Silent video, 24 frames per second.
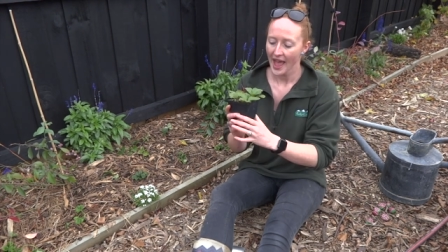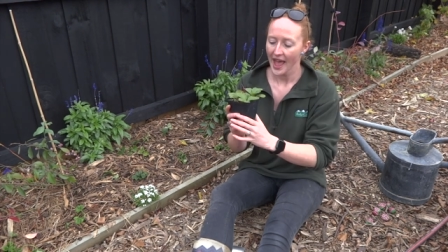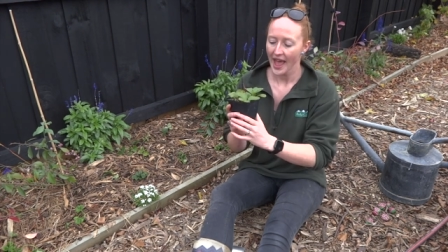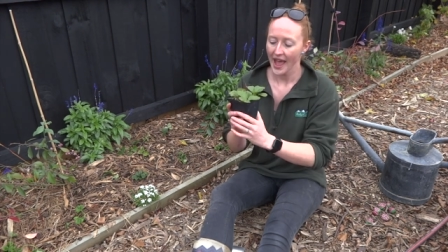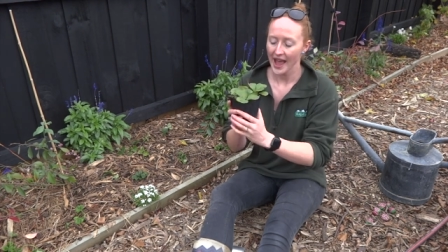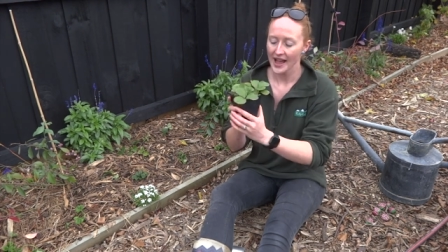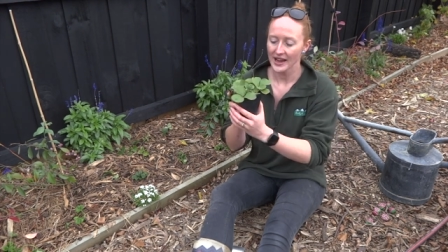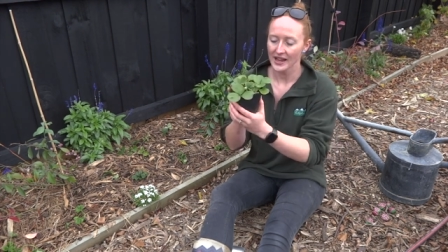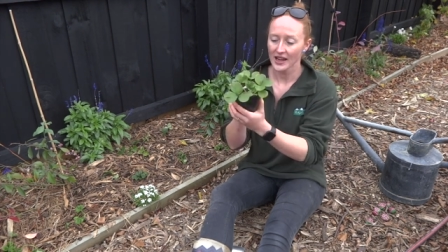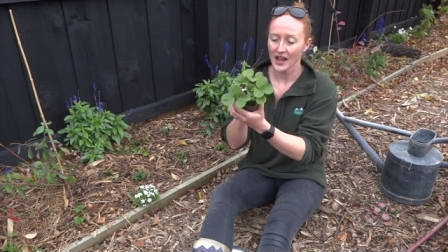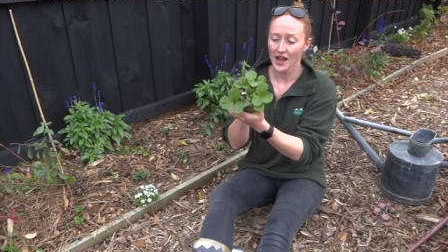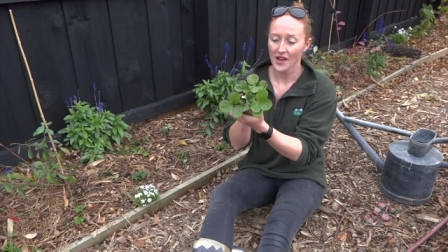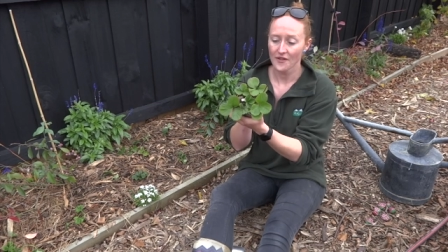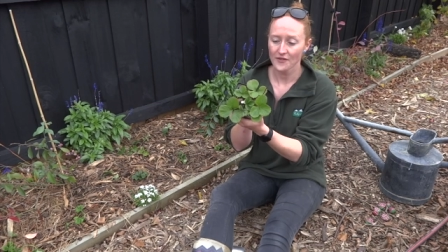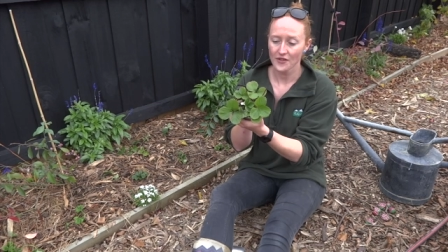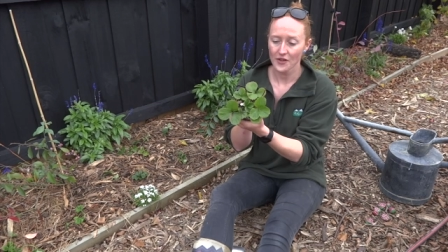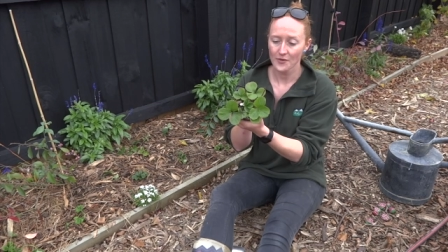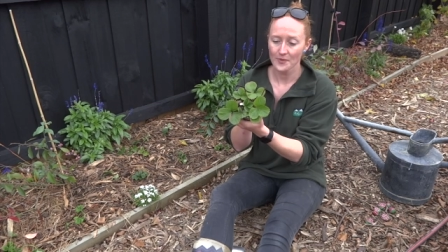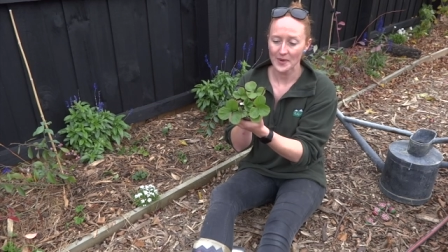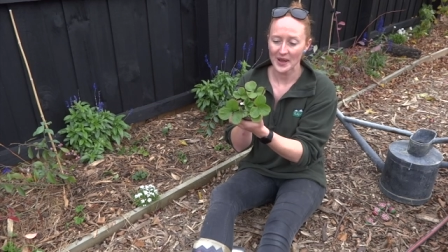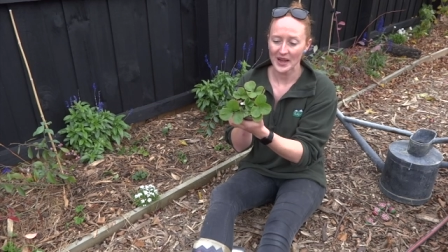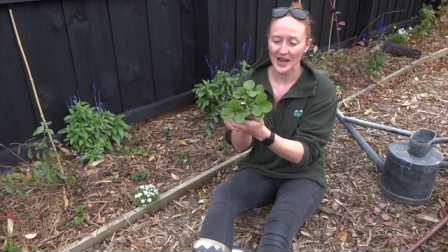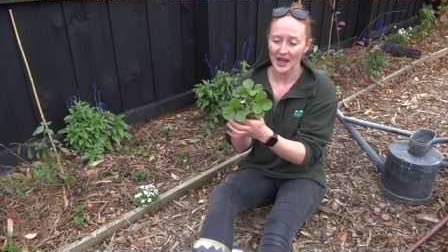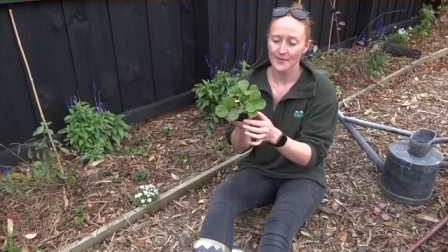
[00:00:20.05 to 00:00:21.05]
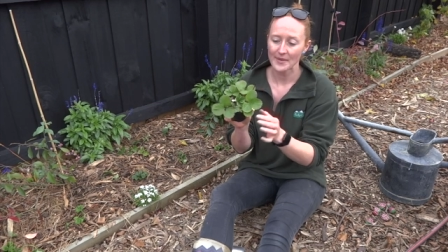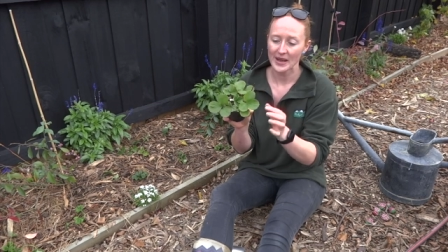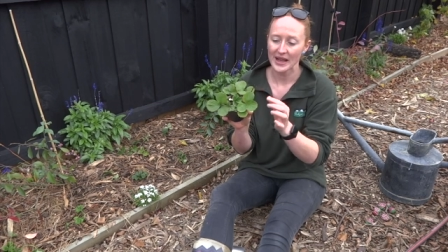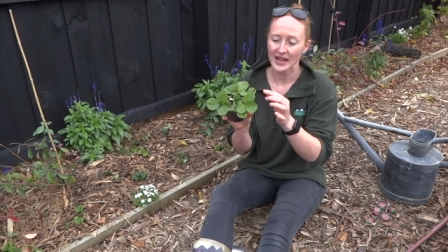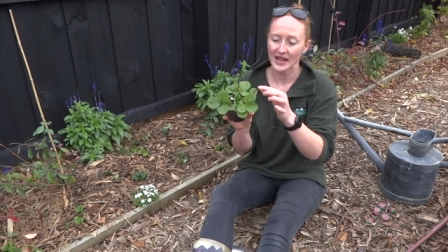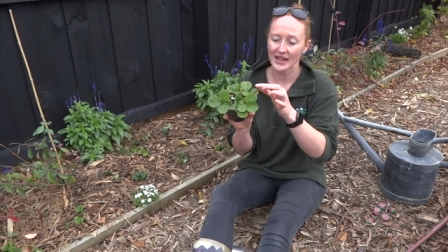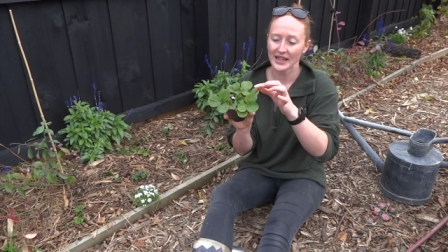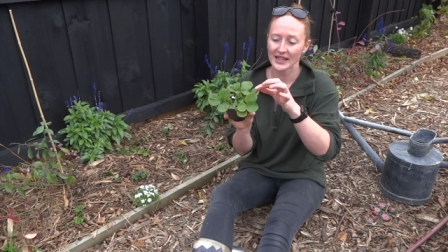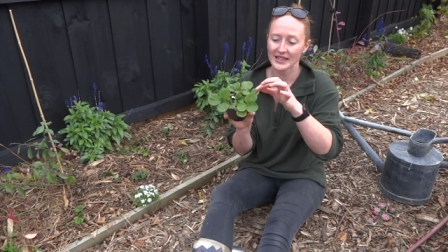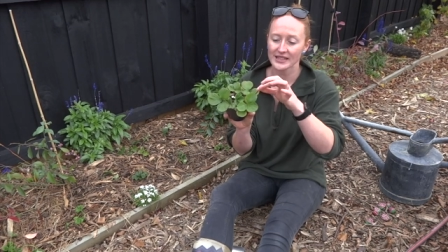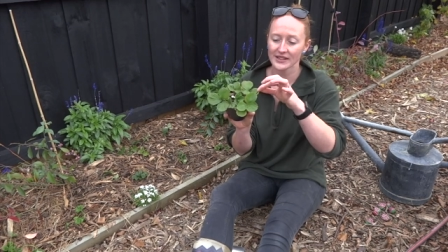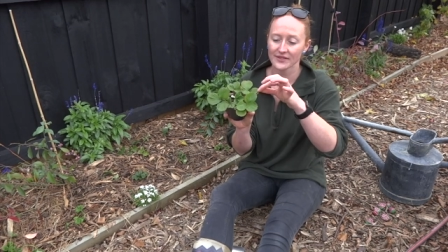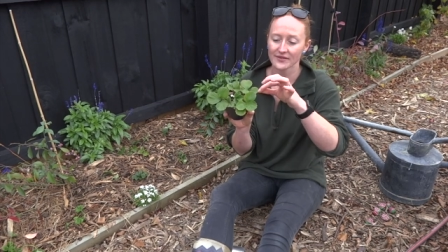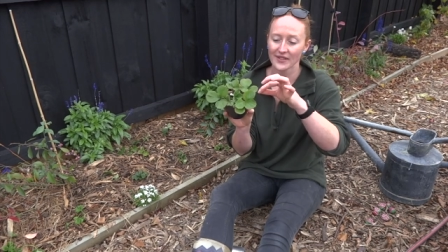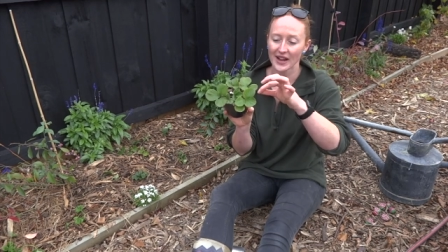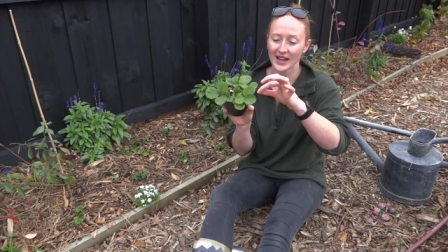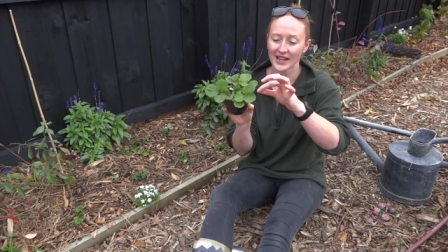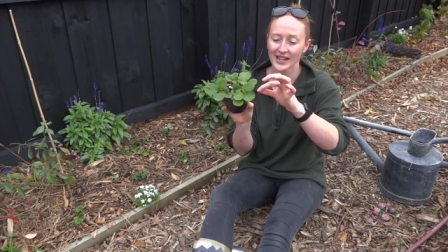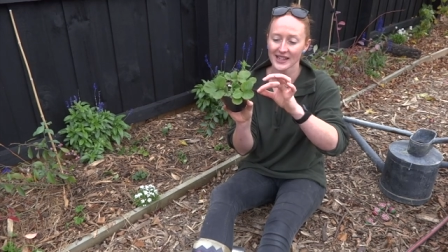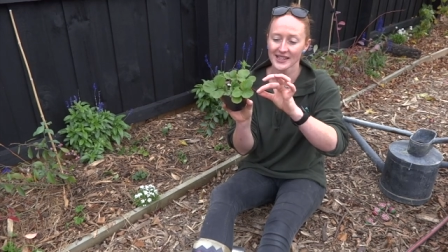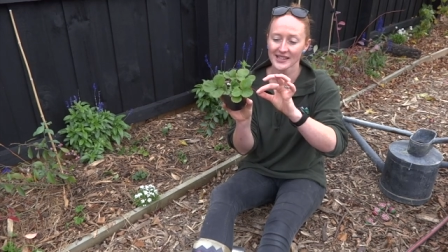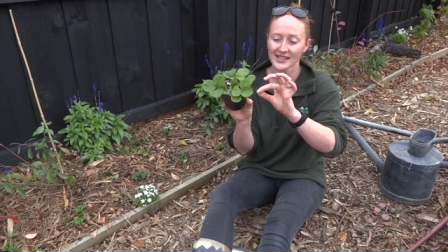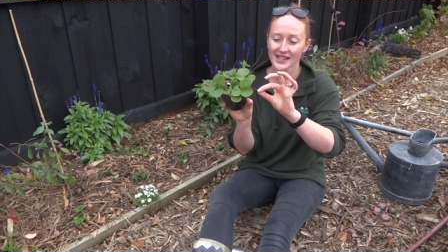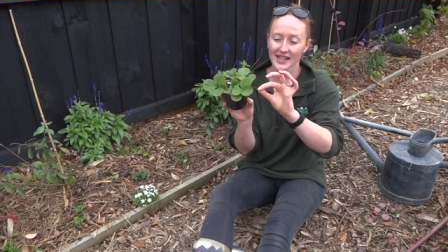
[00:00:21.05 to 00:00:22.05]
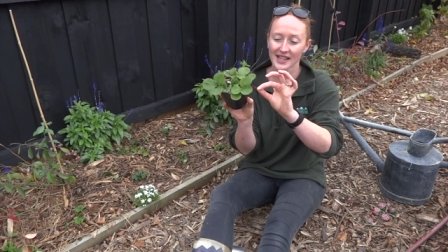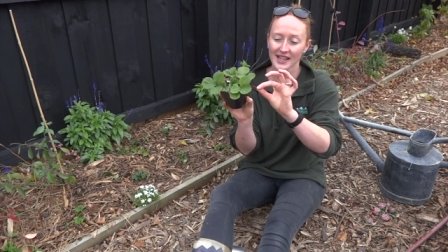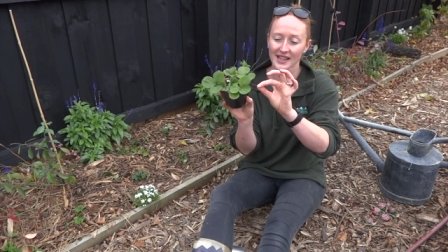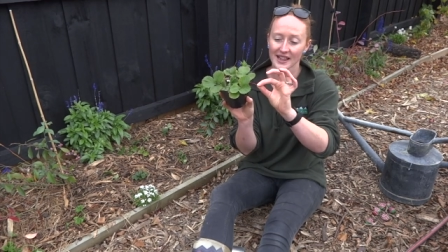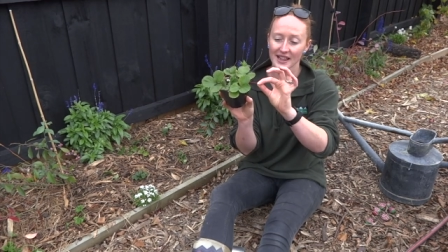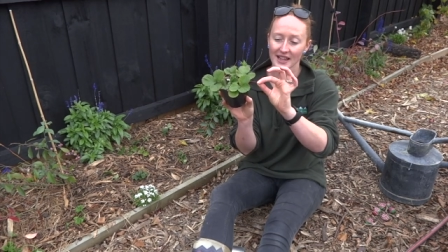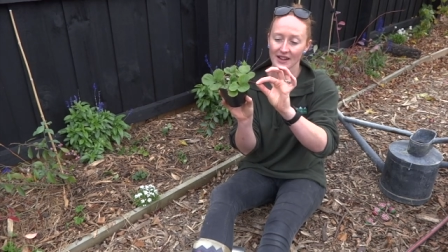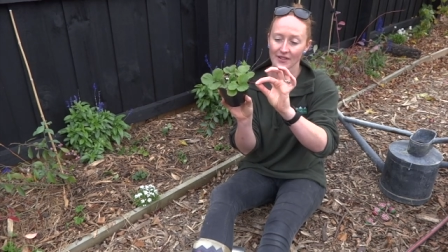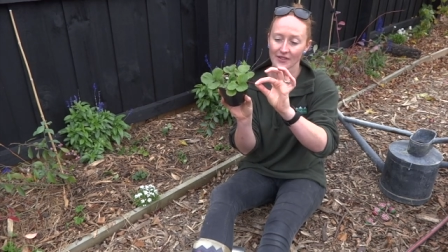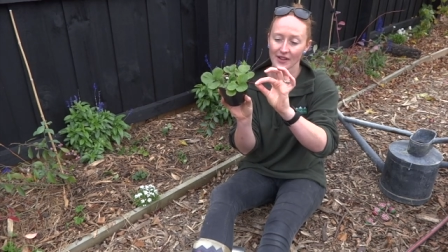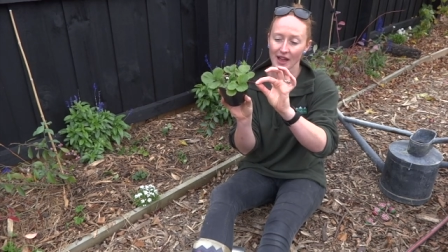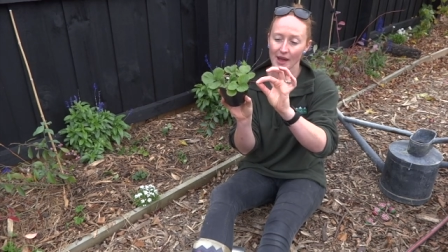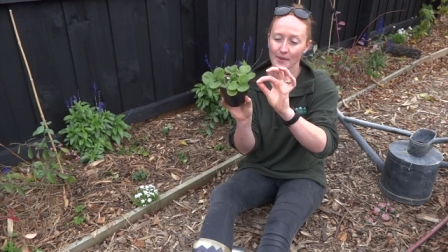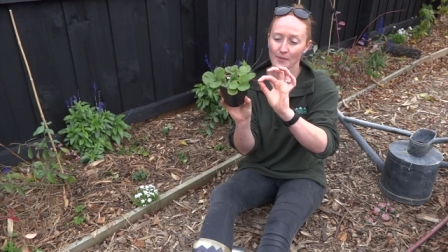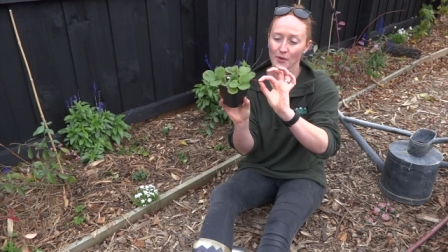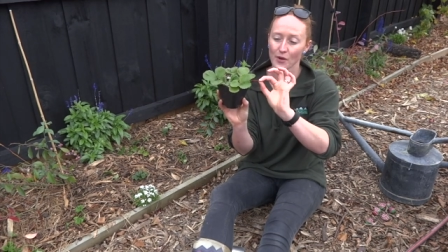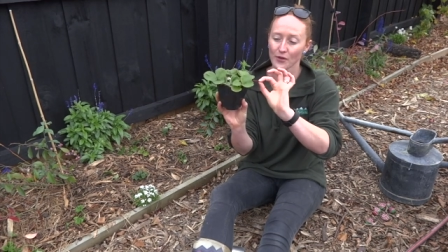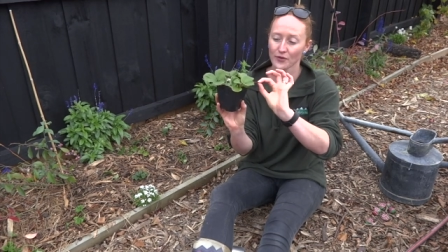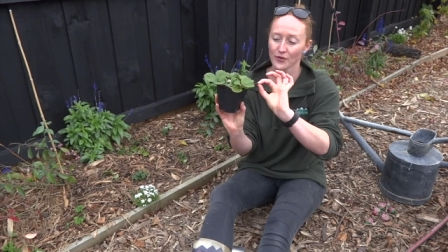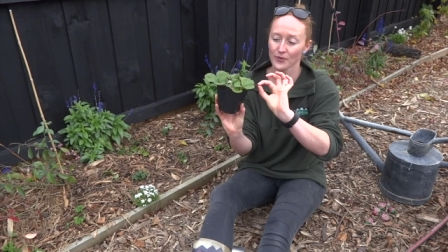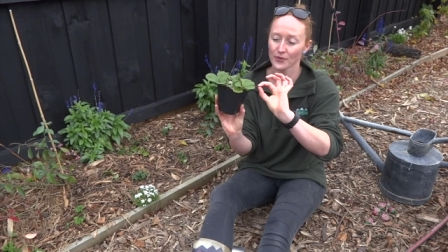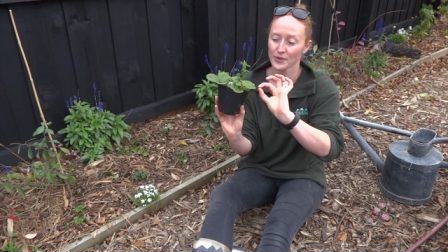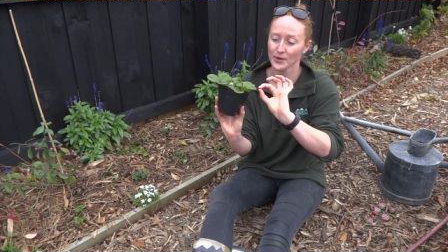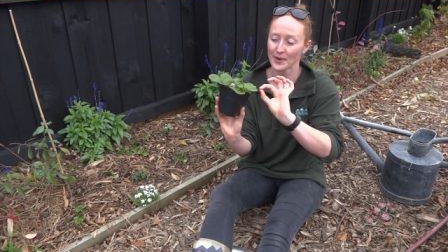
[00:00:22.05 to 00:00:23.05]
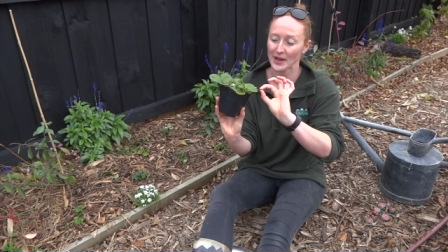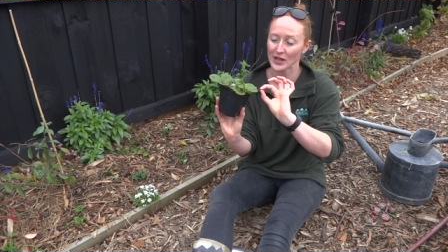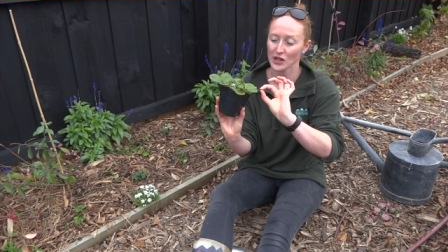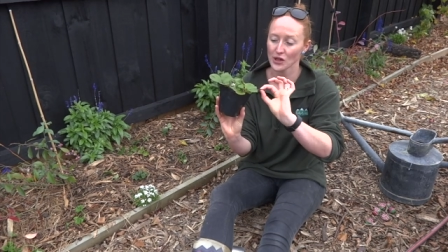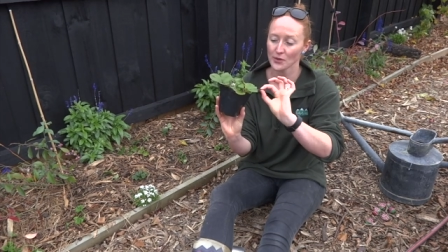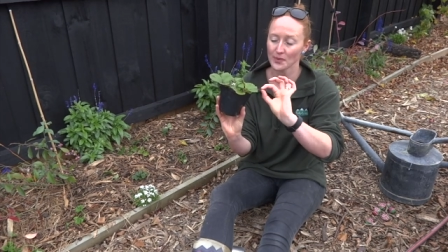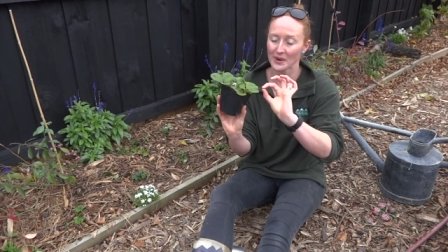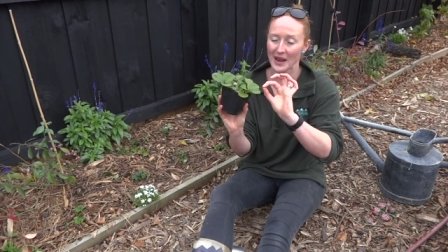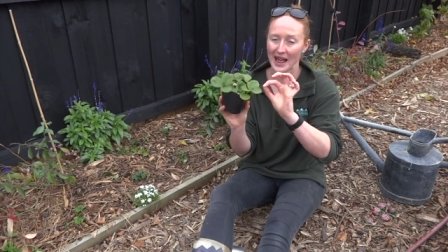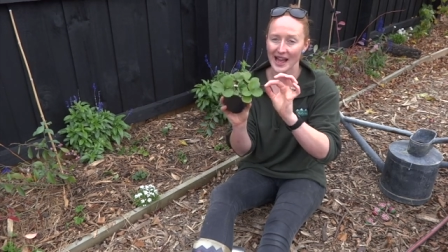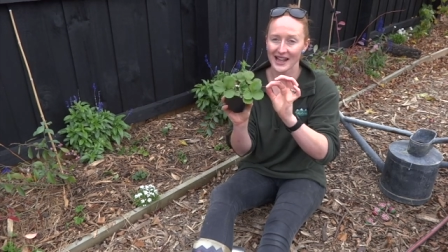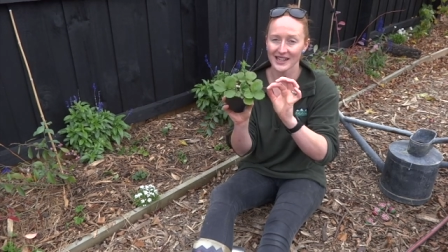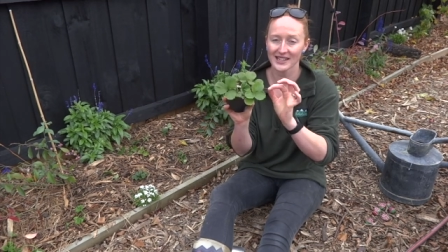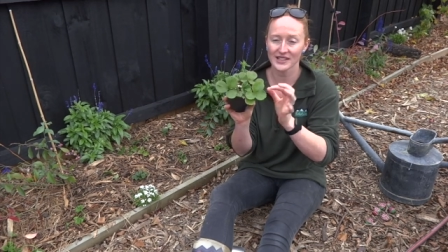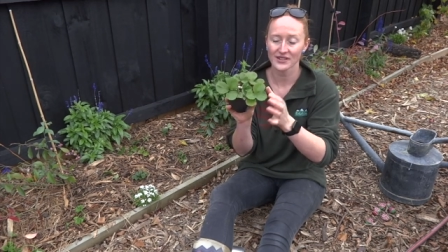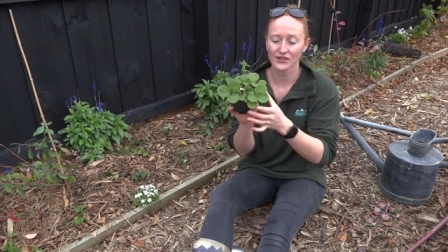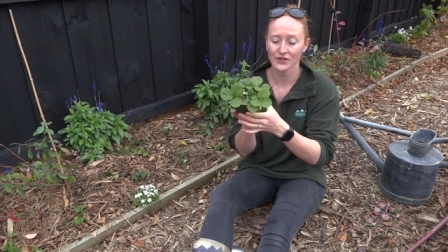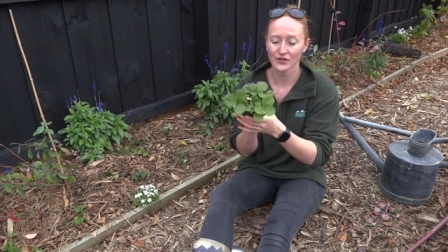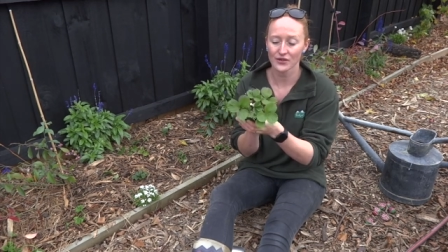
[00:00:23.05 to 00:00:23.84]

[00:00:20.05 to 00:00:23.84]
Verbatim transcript: and if you've been like me collecting runners that have come off to make new plants,